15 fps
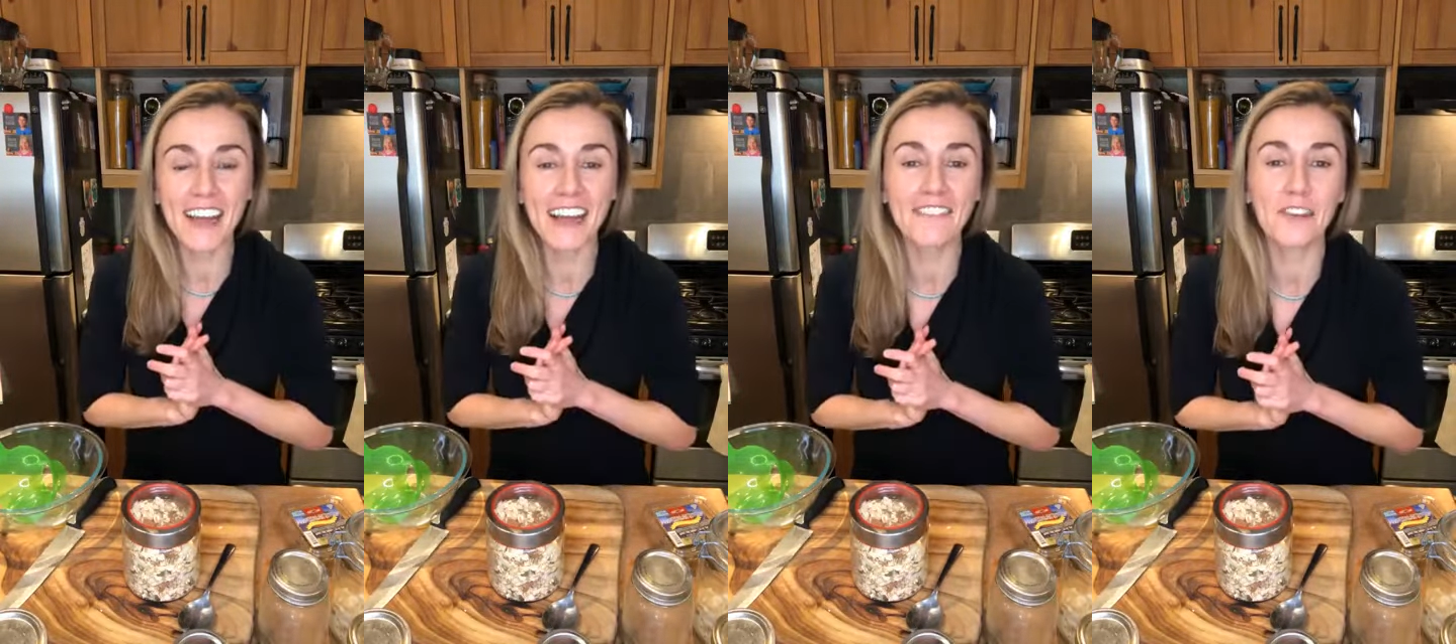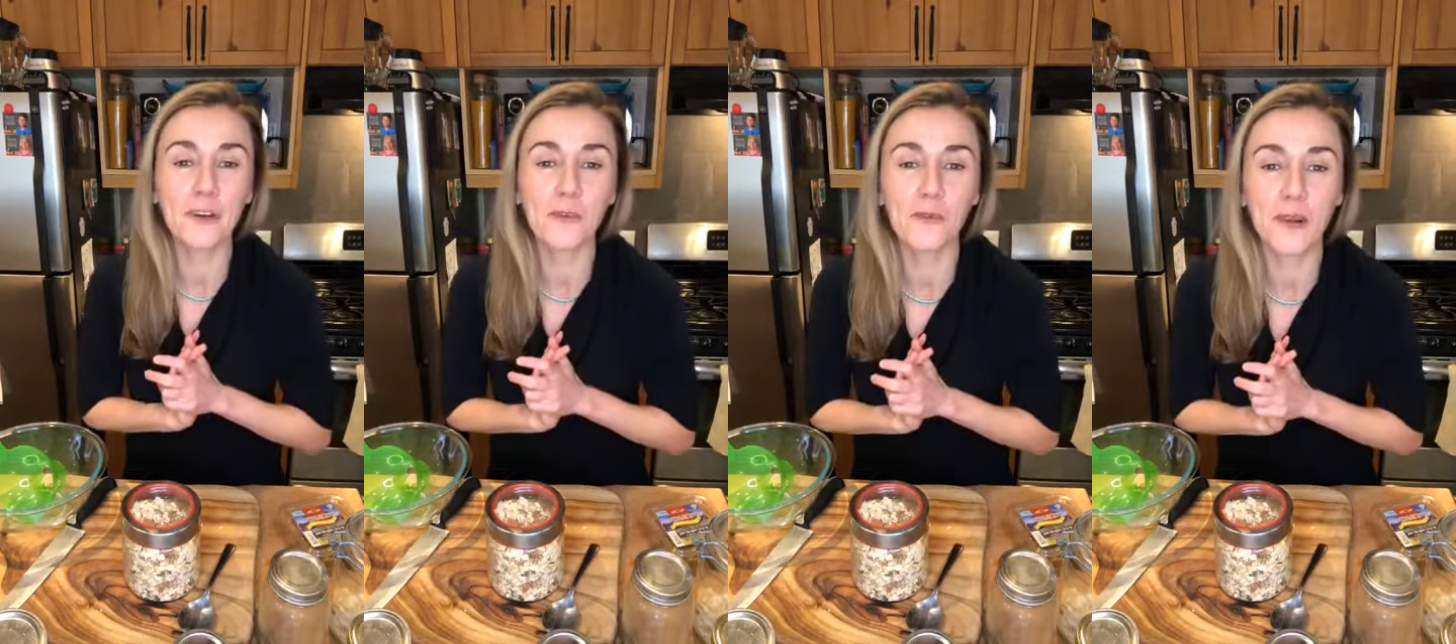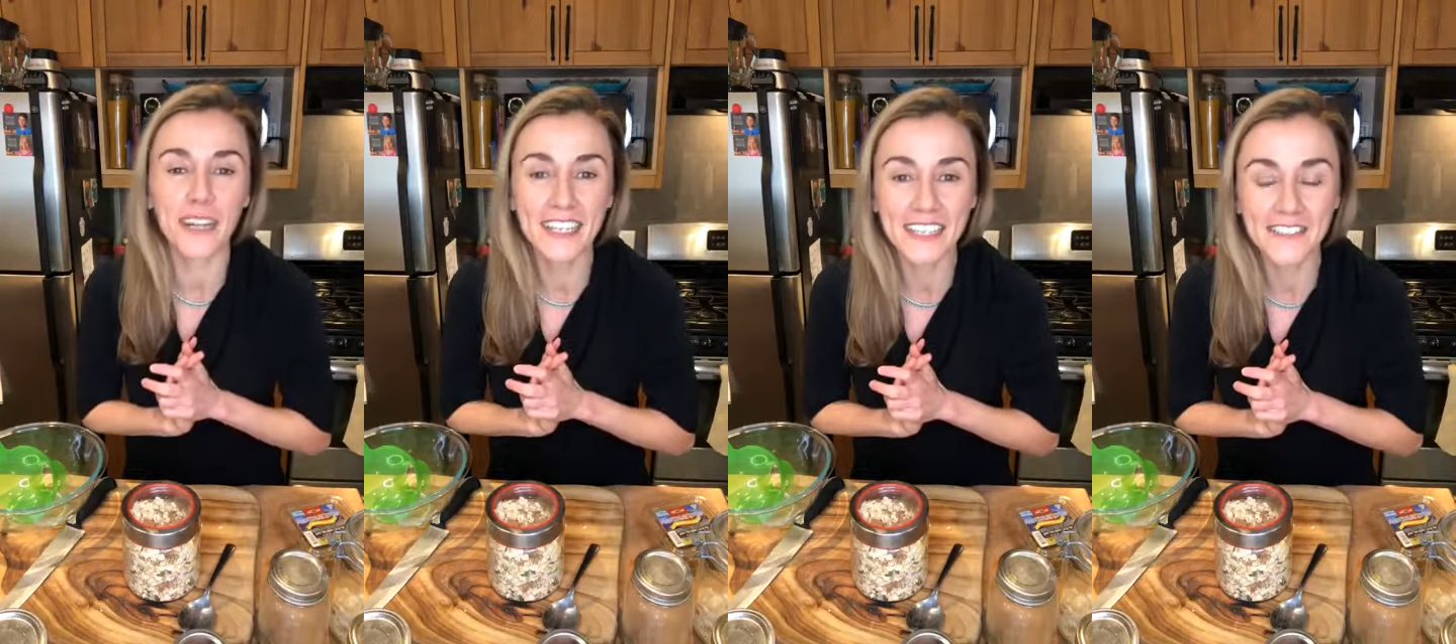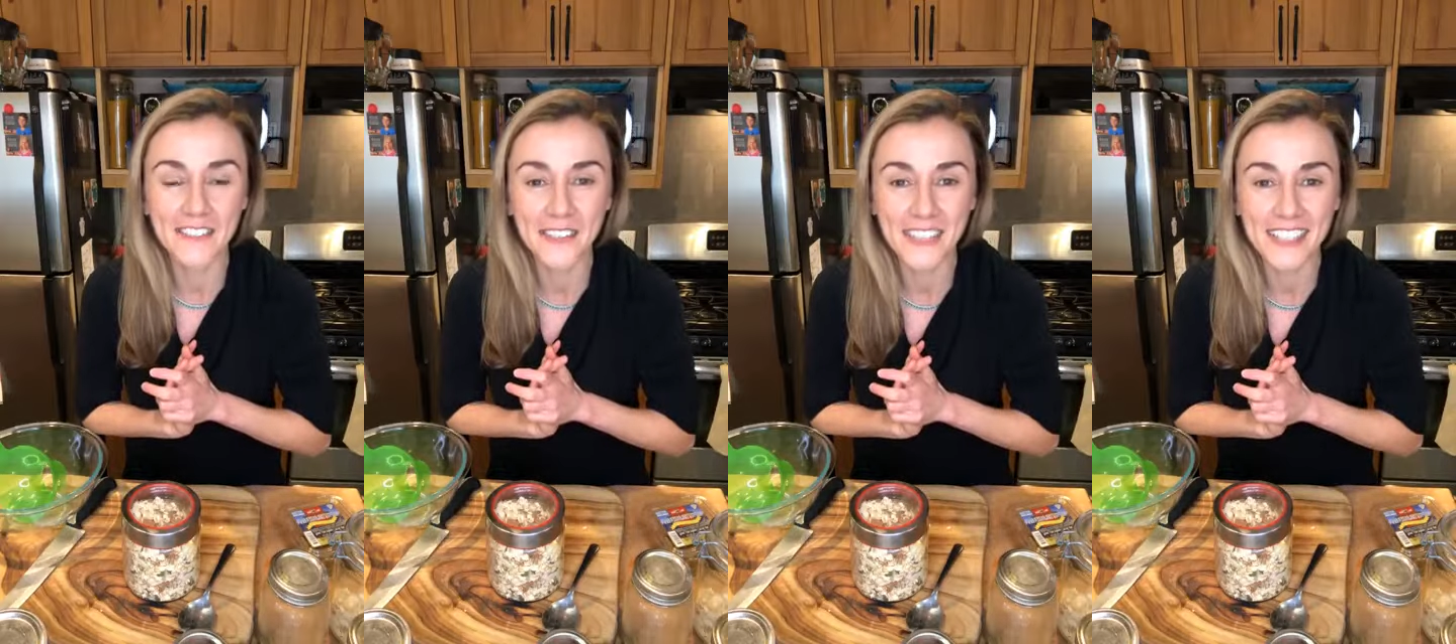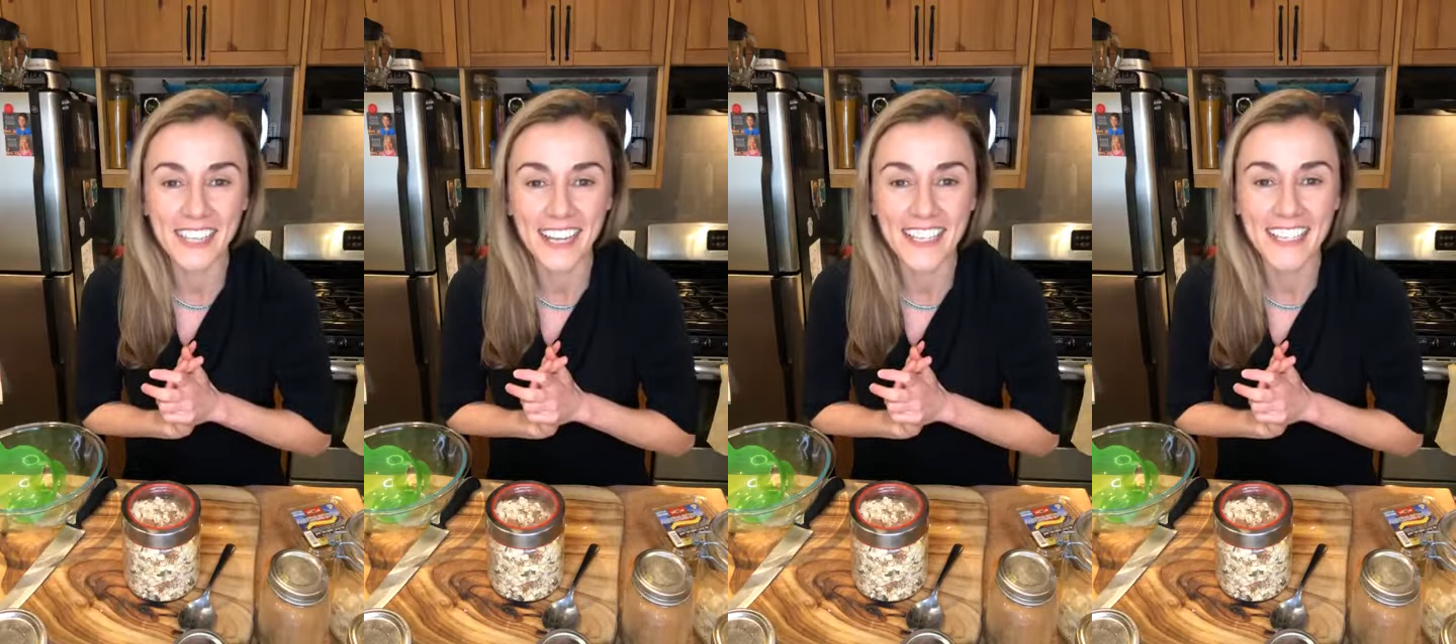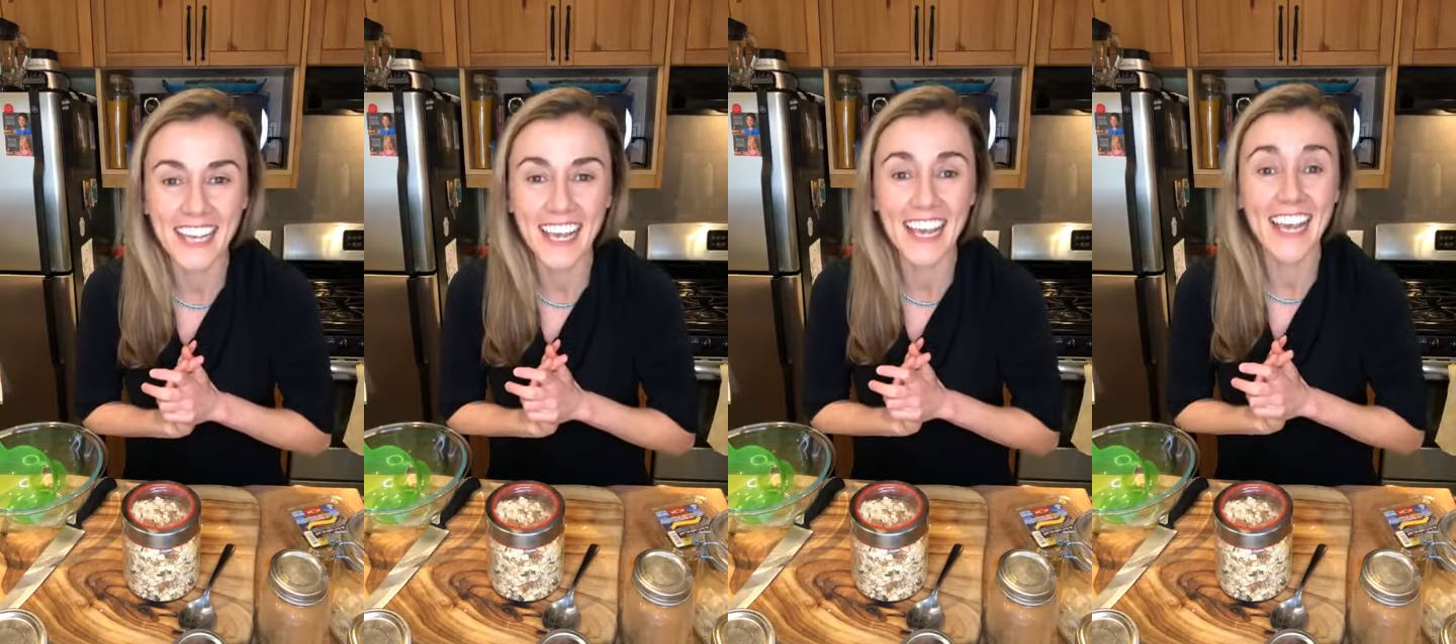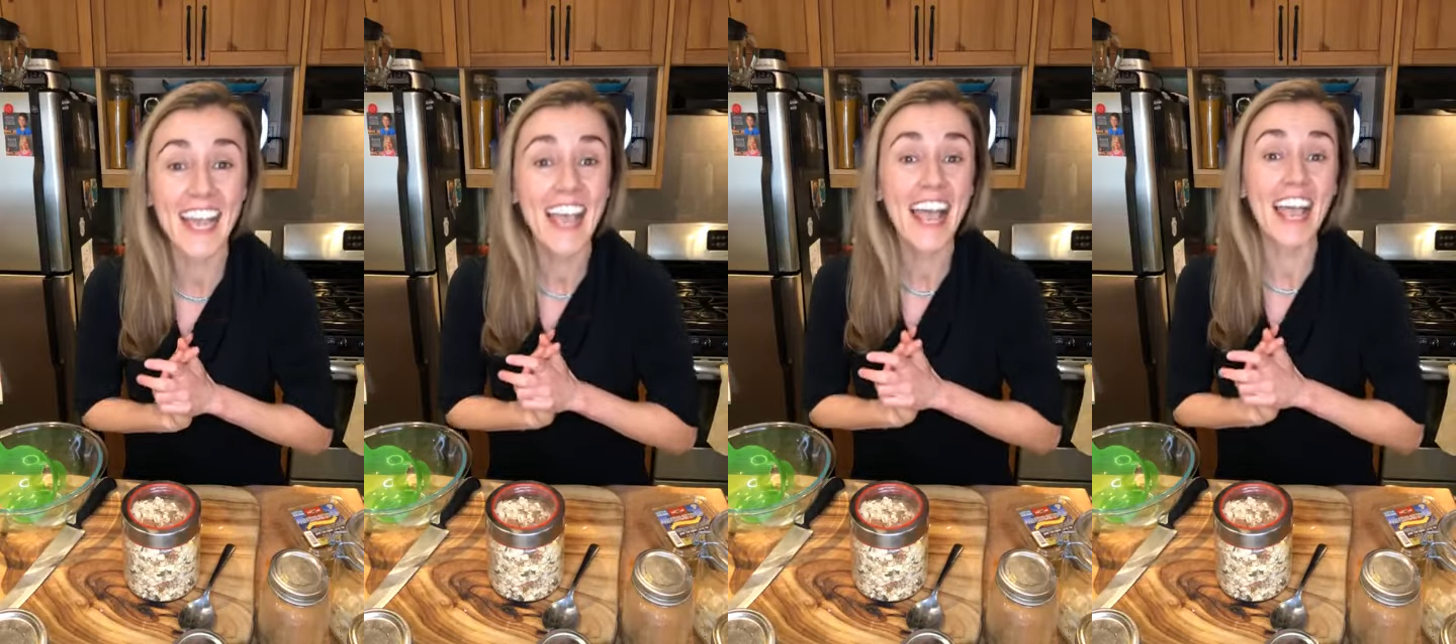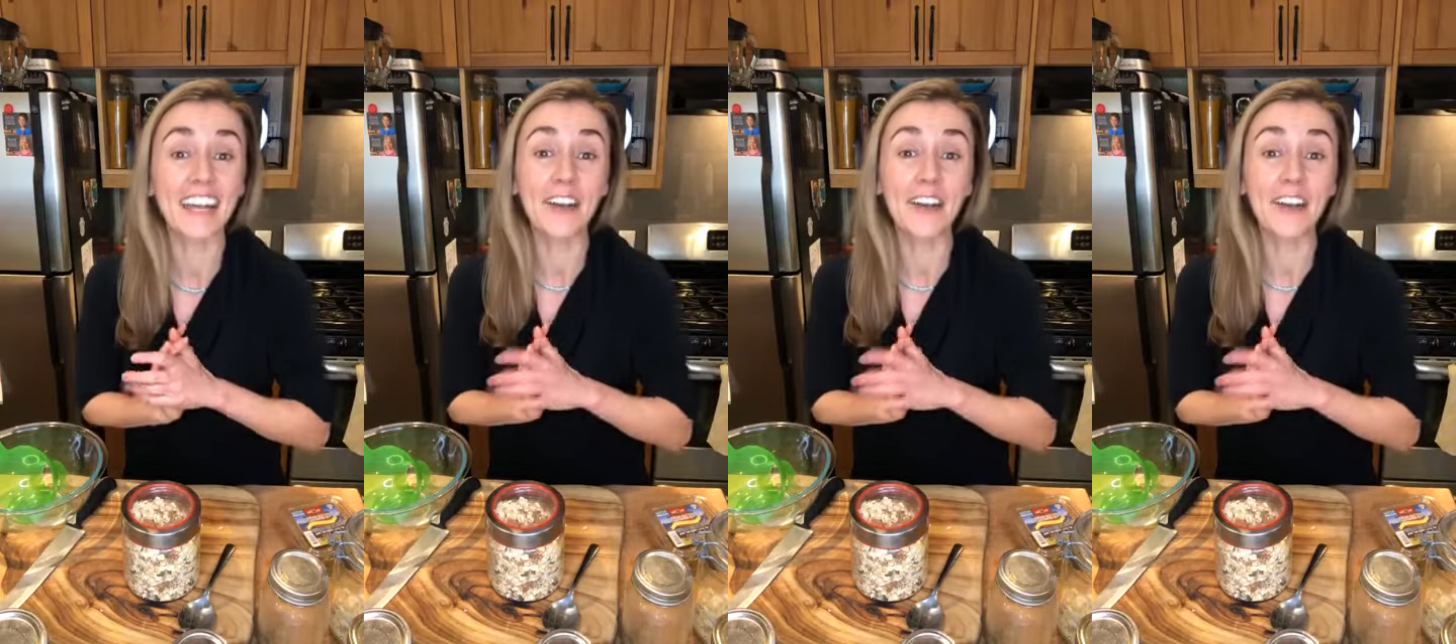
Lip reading: Have a wonderful Sunday,